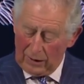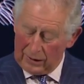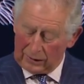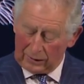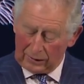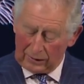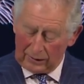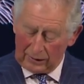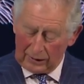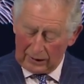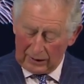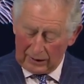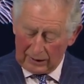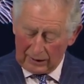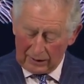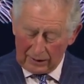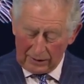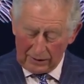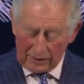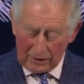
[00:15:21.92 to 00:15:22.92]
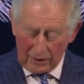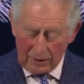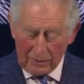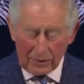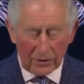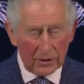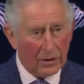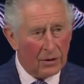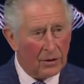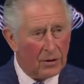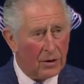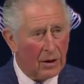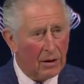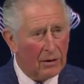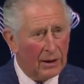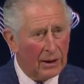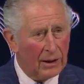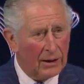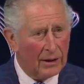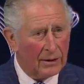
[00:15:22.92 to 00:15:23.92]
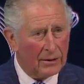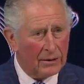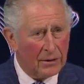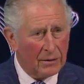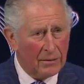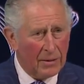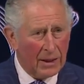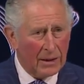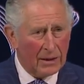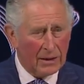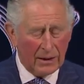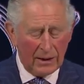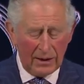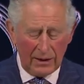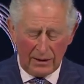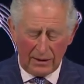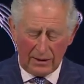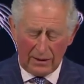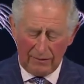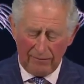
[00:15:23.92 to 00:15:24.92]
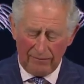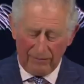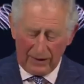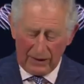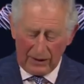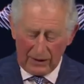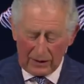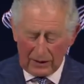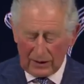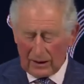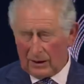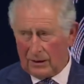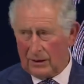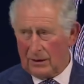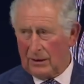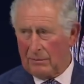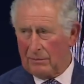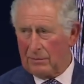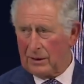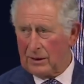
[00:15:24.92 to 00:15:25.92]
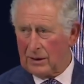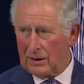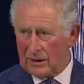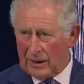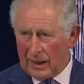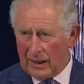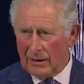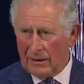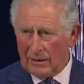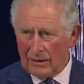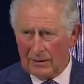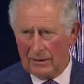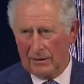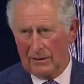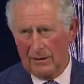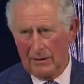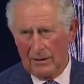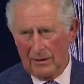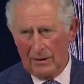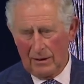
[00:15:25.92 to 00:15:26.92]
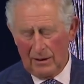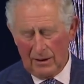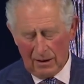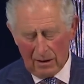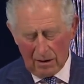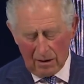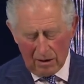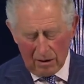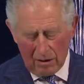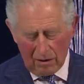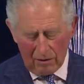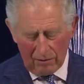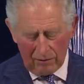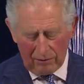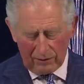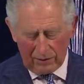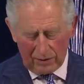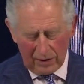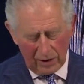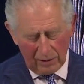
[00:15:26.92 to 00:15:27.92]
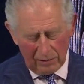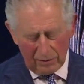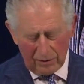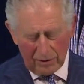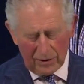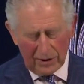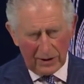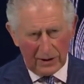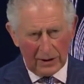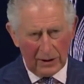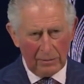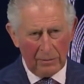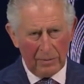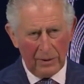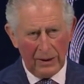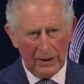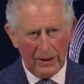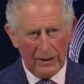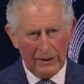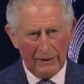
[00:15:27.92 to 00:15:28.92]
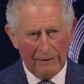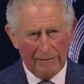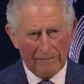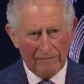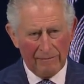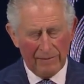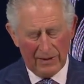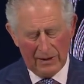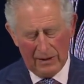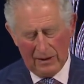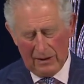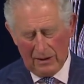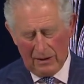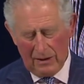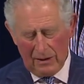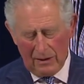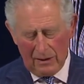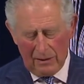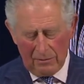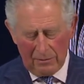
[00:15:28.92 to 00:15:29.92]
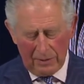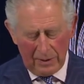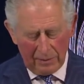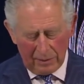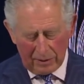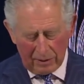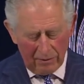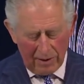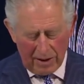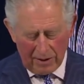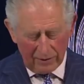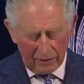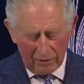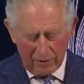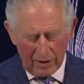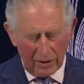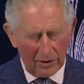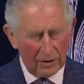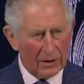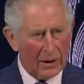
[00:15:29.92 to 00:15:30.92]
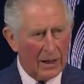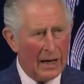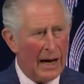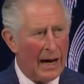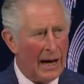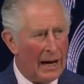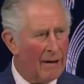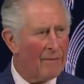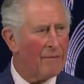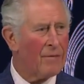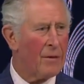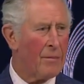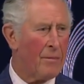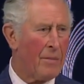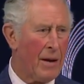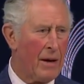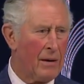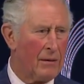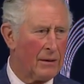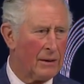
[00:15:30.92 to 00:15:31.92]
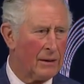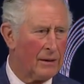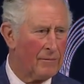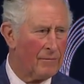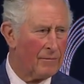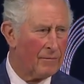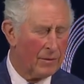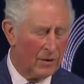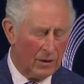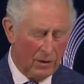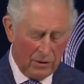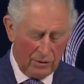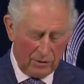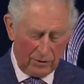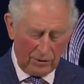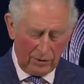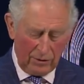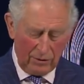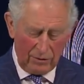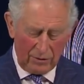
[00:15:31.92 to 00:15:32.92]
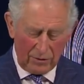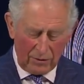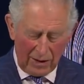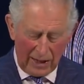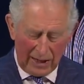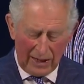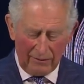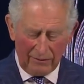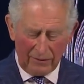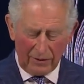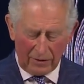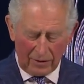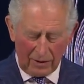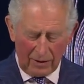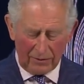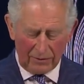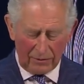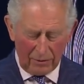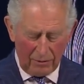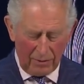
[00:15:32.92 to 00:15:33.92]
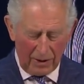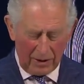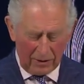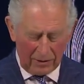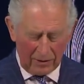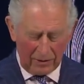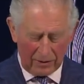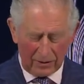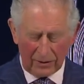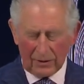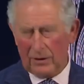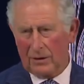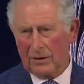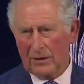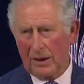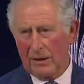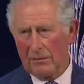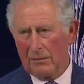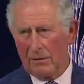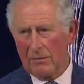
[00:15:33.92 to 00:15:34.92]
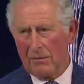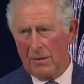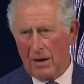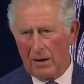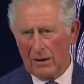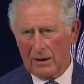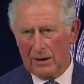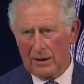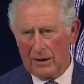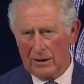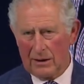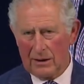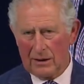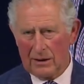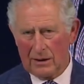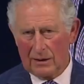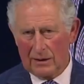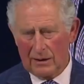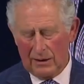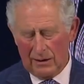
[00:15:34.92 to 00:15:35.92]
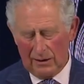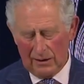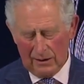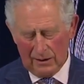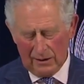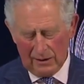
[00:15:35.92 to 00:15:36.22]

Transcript: With uh, consumers controlling an estimated 60% of global GDP, people around the world have the power to drive the transformation to sustainable markets.